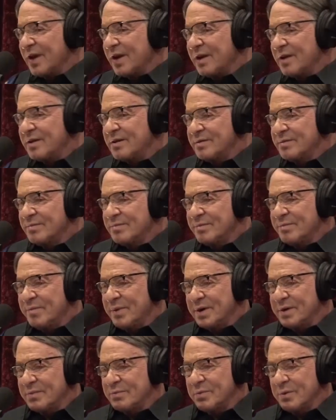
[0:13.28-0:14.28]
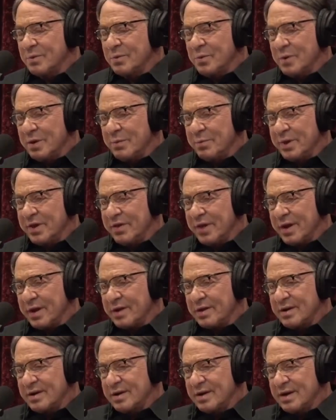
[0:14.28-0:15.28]
there, but we will be
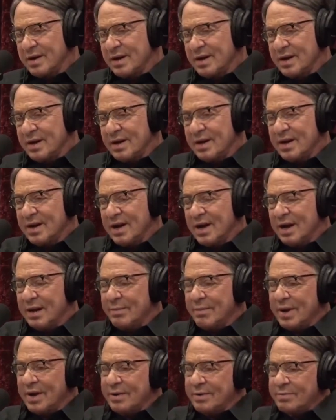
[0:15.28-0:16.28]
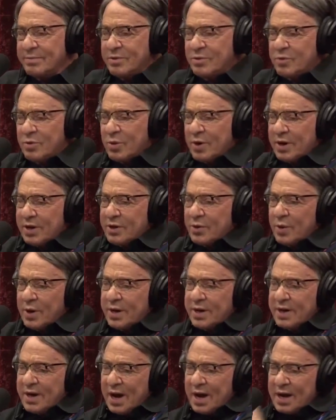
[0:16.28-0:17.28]
there. Uh, and by
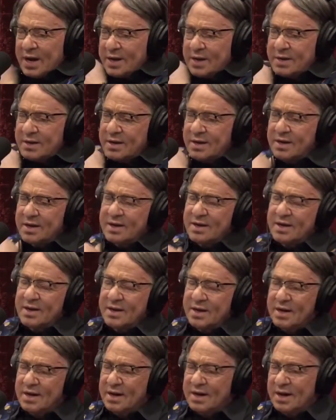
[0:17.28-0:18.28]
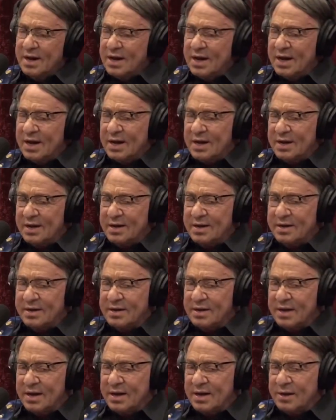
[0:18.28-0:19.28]
2029,
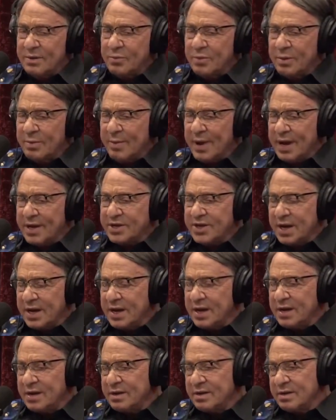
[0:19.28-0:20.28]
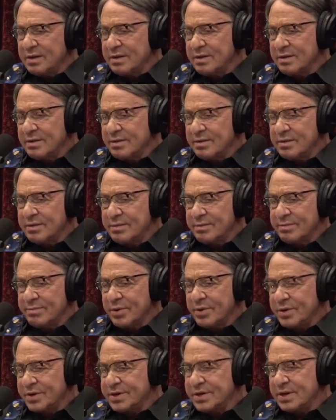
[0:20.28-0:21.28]
uh, it will match any
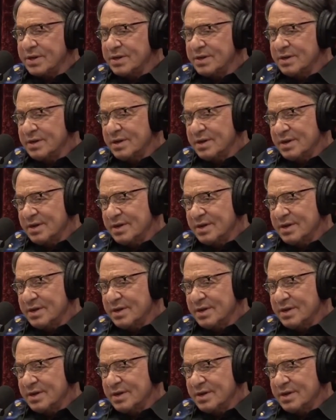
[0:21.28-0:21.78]
person.